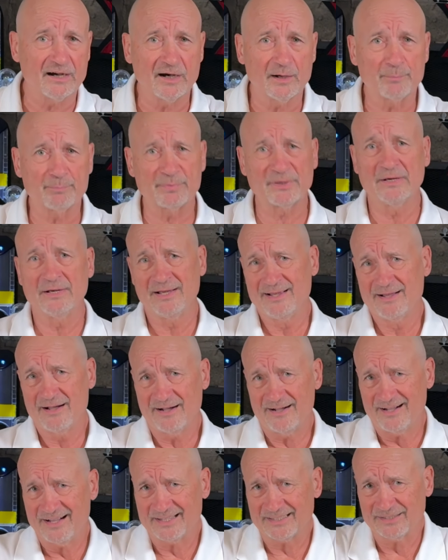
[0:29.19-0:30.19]
up
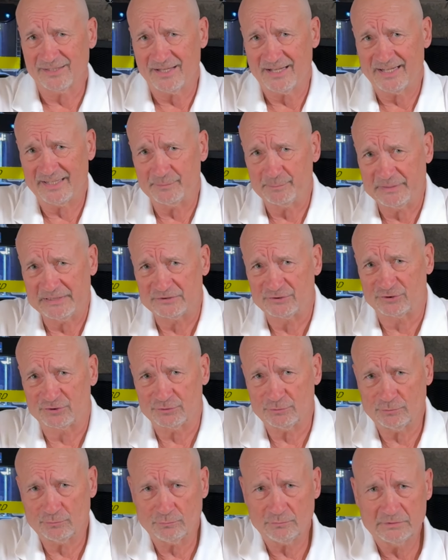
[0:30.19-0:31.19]
online
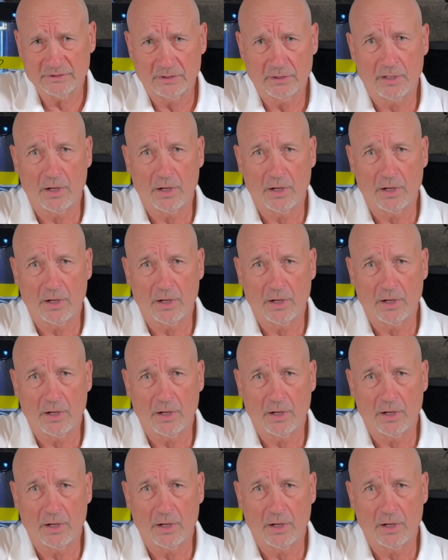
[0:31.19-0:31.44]
mid-June.